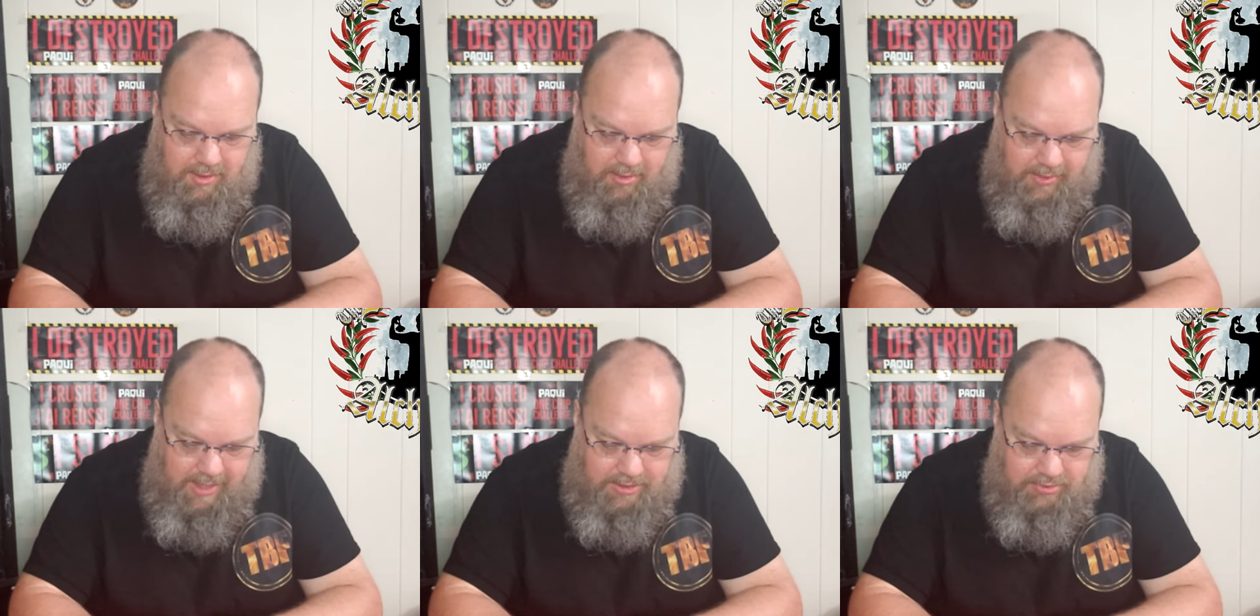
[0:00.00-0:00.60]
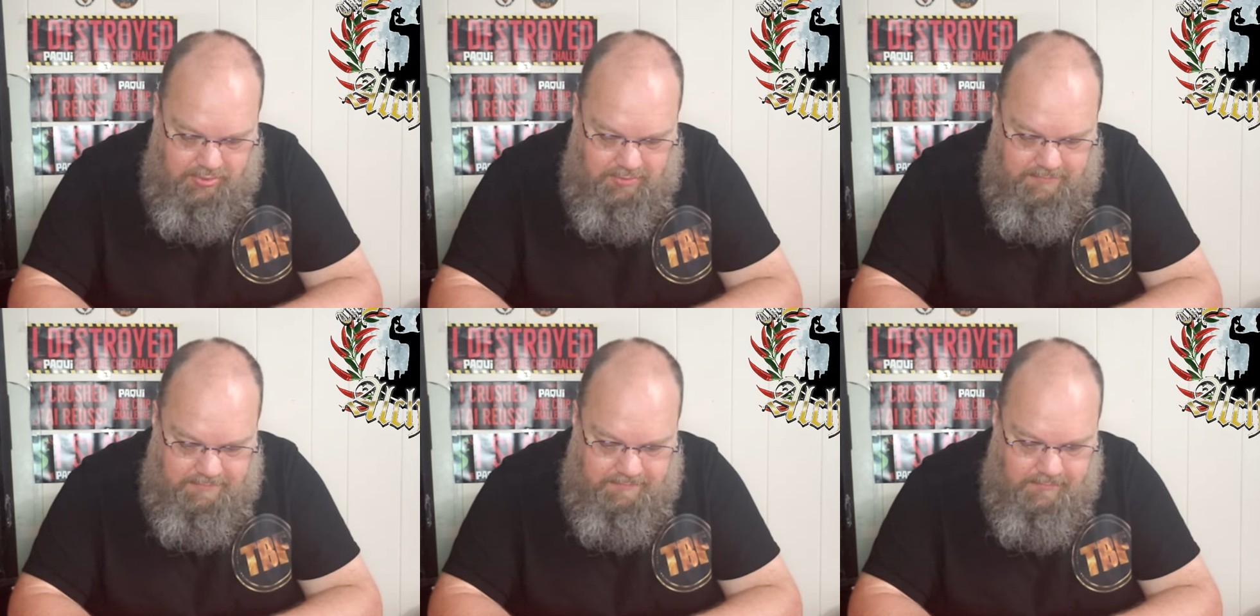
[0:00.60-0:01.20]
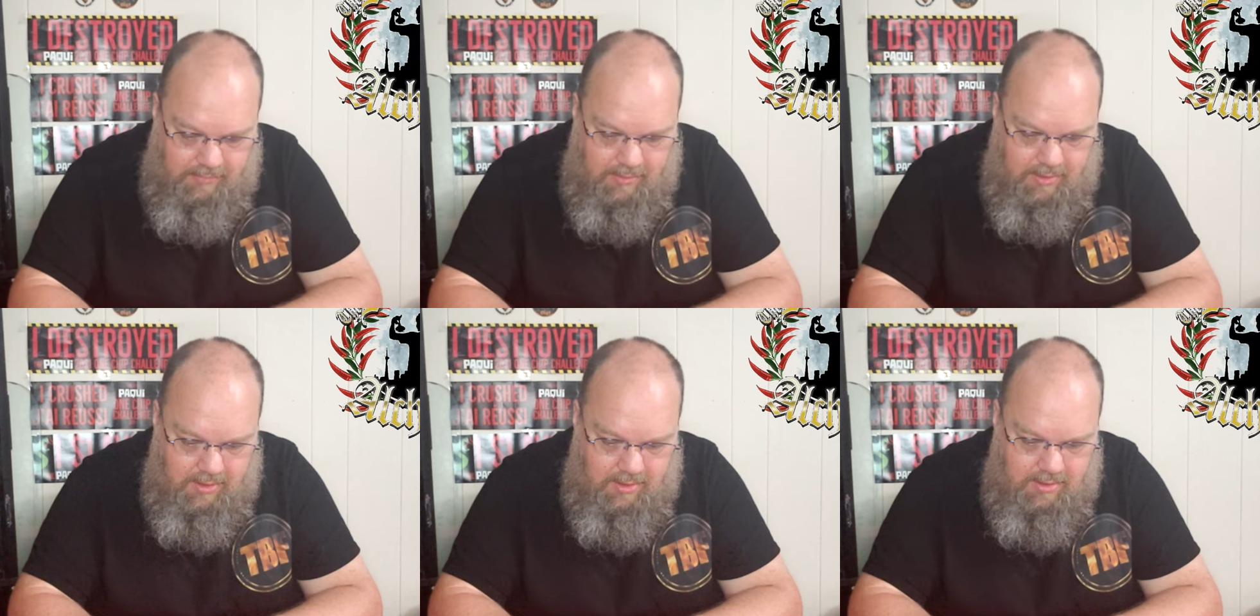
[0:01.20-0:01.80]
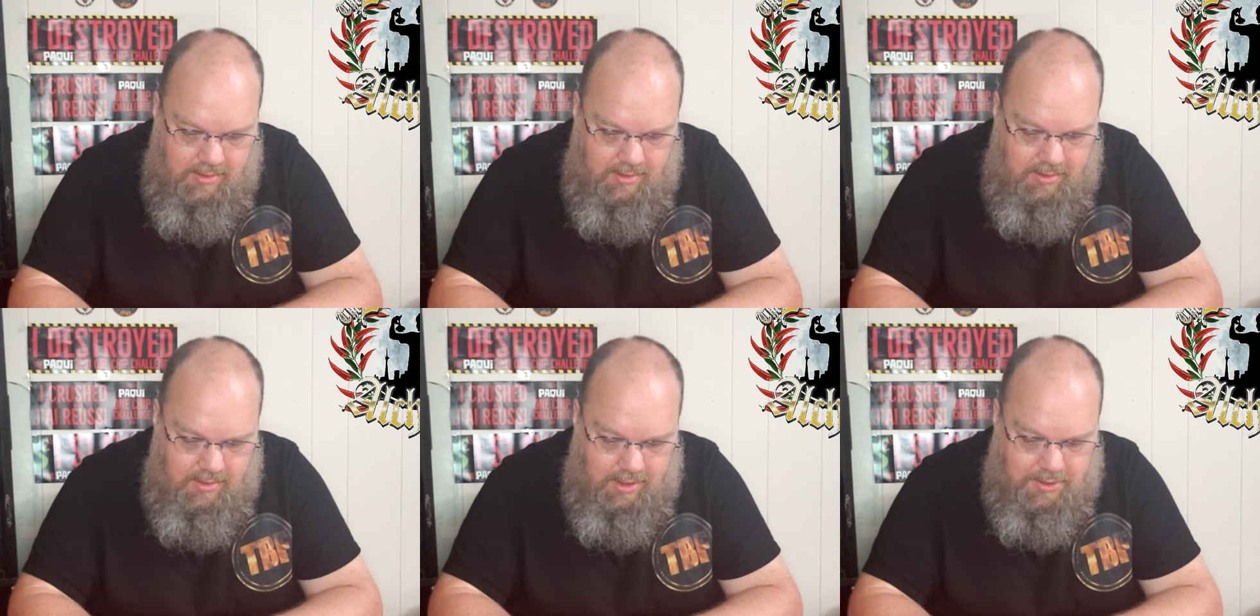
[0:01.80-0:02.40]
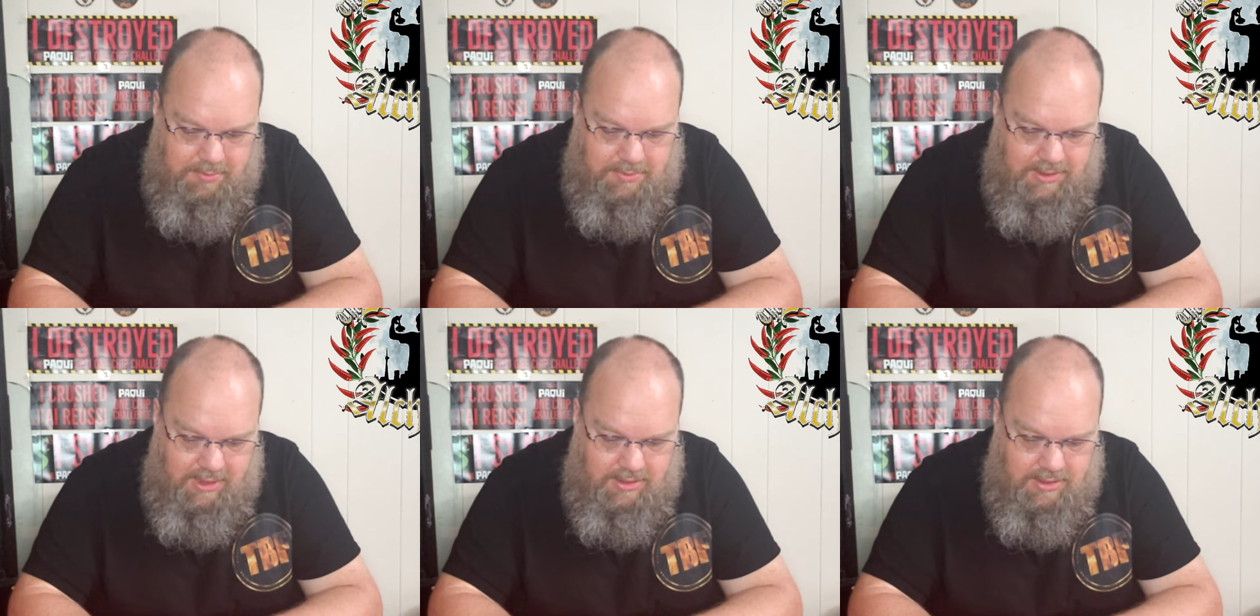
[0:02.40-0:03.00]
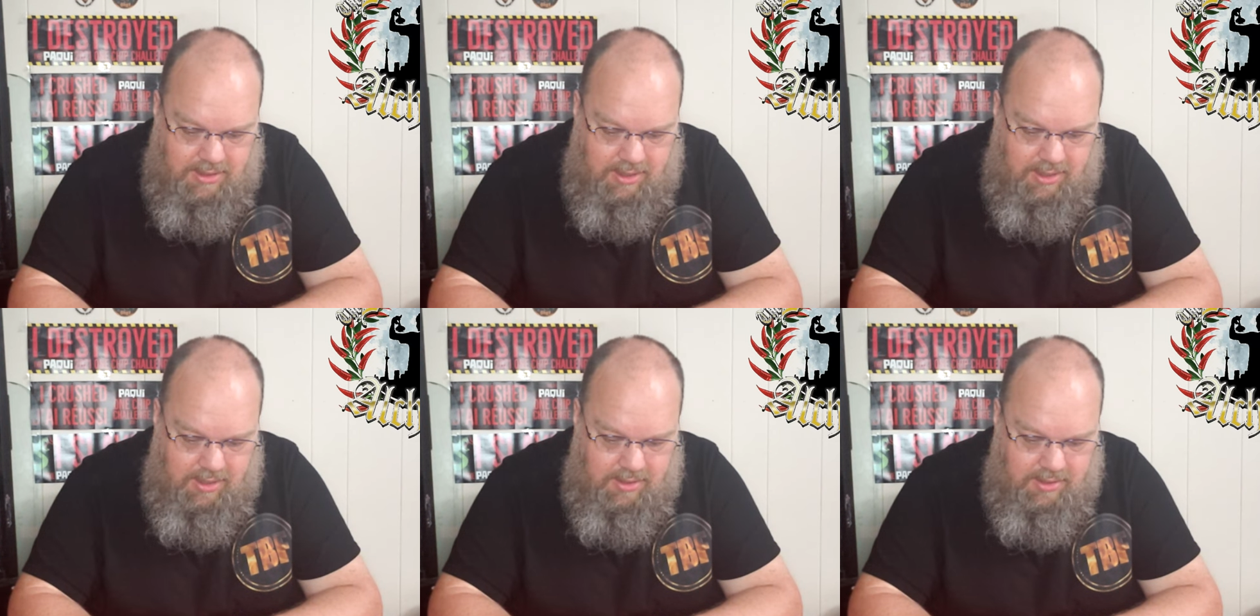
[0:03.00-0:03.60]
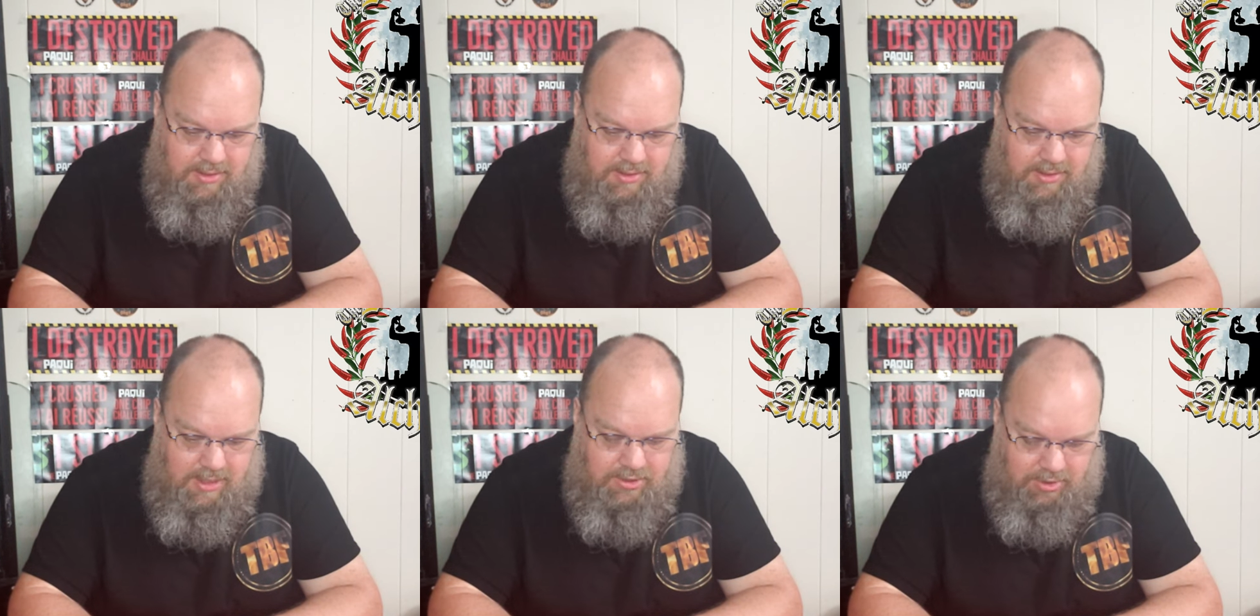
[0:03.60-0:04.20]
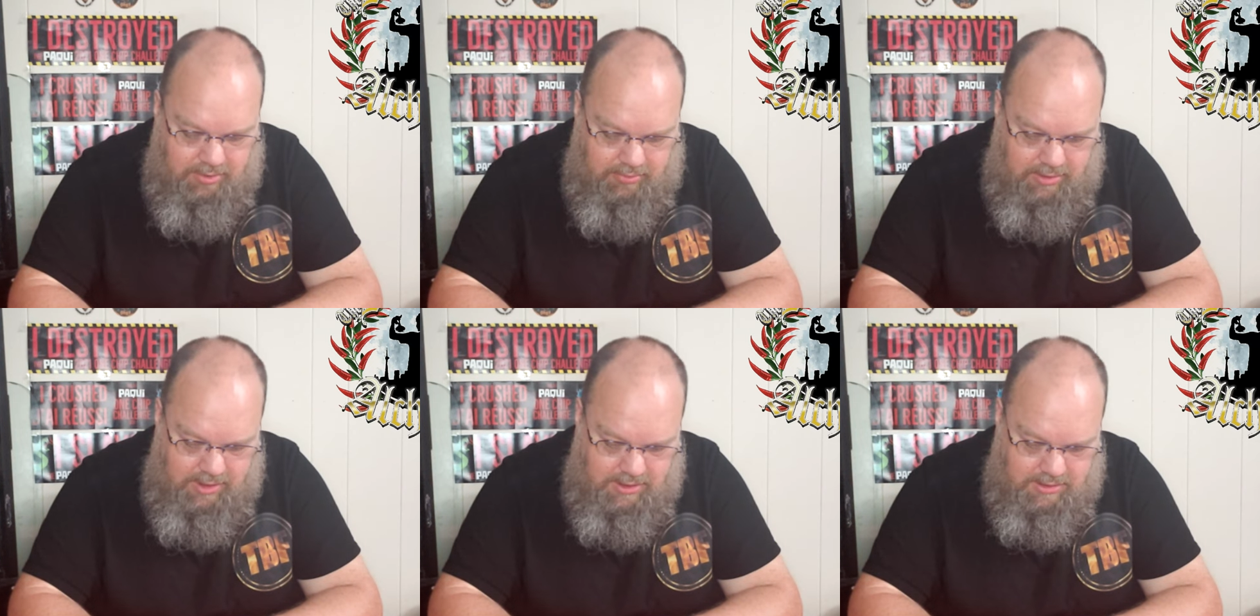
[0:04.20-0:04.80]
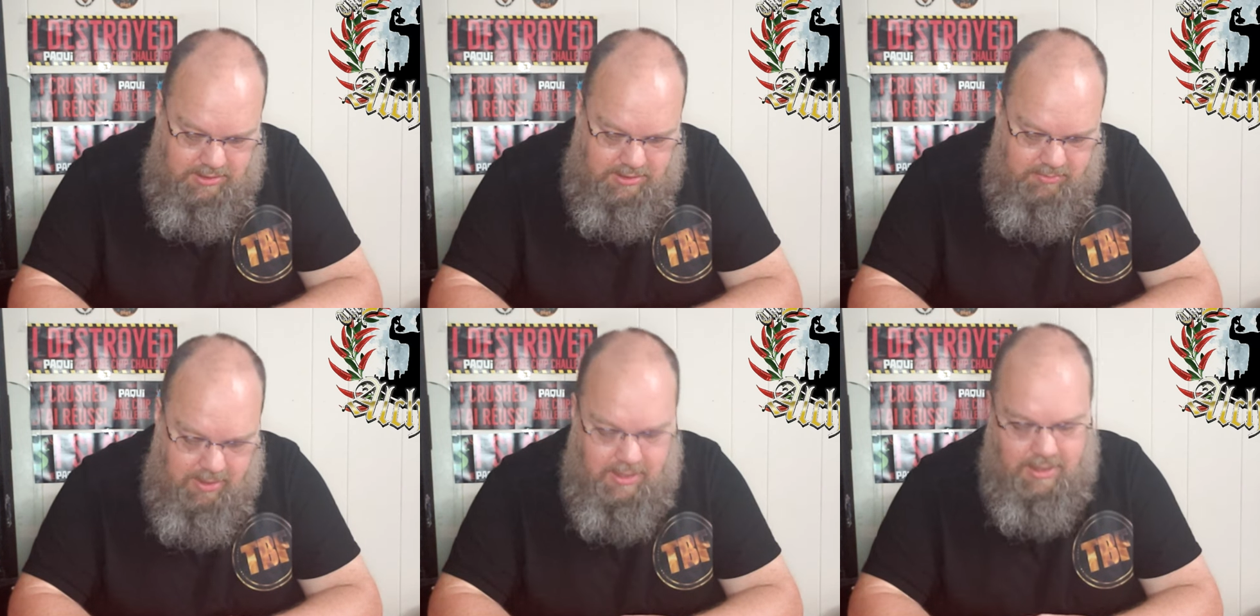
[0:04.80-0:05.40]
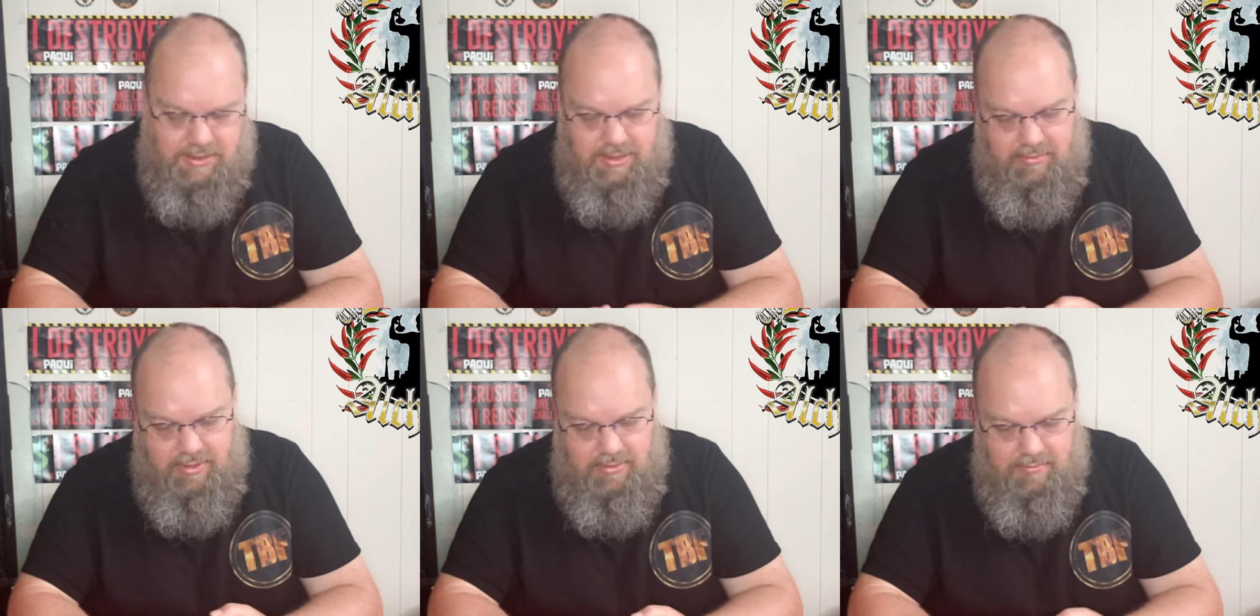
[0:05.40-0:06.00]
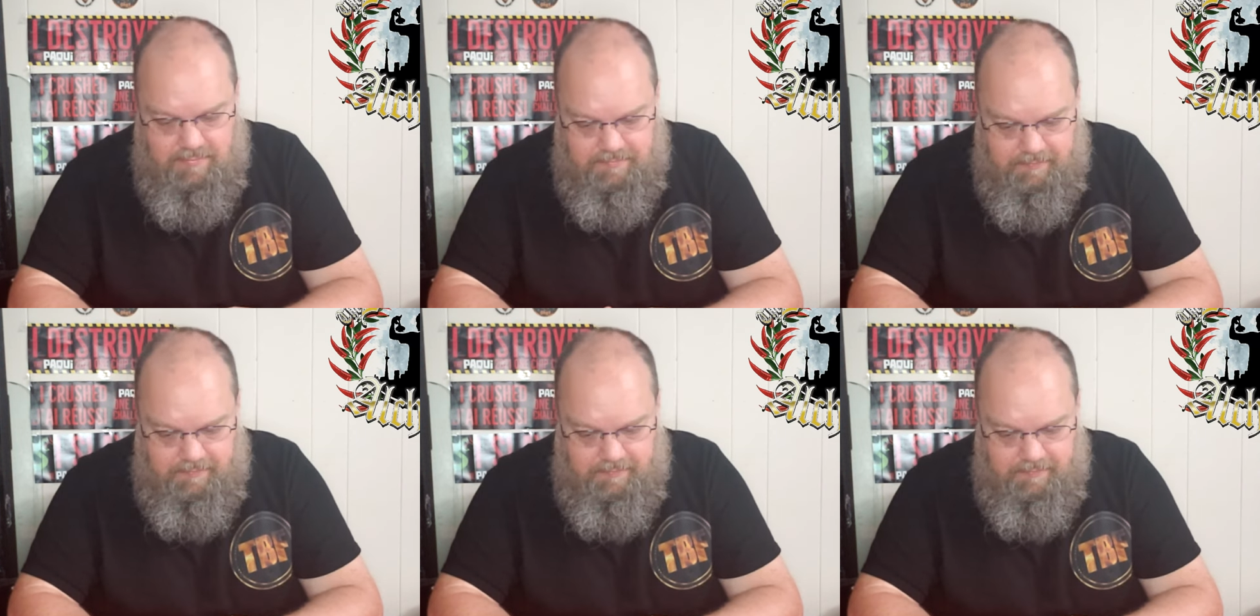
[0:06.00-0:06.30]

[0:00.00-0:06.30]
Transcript: All natural, 100% uh, natural ingredients, made in Ontario.